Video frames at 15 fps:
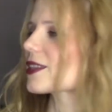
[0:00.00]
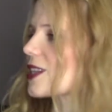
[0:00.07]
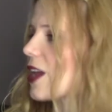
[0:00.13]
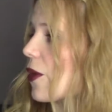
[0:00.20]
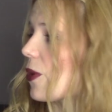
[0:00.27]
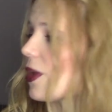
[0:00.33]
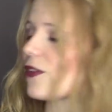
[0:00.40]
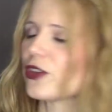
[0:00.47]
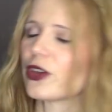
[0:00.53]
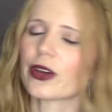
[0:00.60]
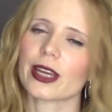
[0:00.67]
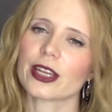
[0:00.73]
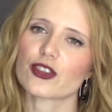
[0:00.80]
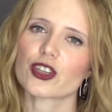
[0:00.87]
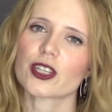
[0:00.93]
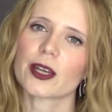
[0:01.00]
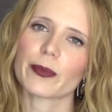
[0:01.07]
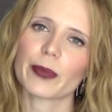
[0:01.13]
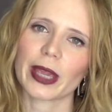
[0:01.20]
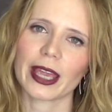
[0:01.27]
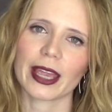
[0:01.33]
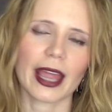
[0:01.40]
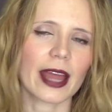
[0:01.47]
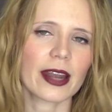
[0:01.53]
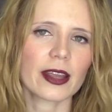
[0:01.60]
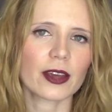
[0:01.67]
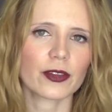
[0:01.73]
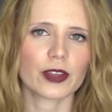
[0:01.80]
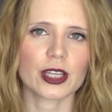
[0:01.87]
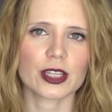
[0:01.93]
So if you're interested in picking
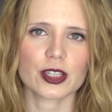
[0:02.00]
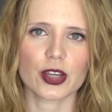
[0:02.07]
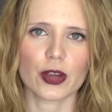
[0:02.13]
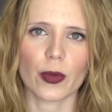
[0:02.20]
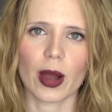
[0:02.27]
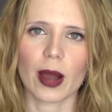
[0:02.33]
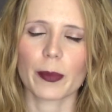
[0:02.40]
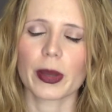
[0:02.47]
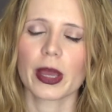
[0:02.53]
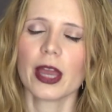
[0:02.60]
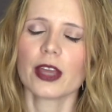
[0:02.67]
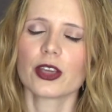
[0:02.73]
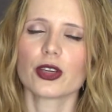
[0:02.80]
any of these two up,